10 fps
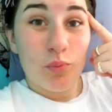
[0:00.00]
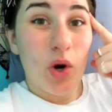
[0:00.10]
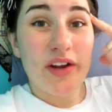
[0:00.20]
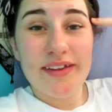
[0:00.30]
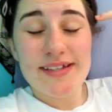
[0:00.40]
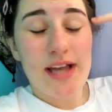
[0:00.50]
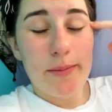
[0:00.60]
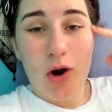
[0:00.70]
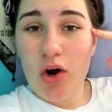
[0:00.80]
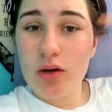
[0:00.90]
worthless,
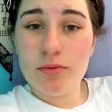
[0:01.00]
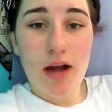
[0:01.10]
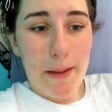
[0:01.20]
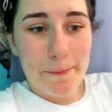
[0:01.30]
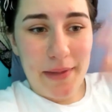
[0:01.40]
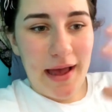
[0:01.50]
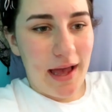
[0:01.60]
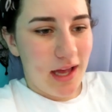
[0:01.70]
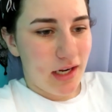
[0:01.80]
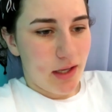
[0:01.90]
I'm horrible, I'm
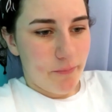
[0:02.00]
bad,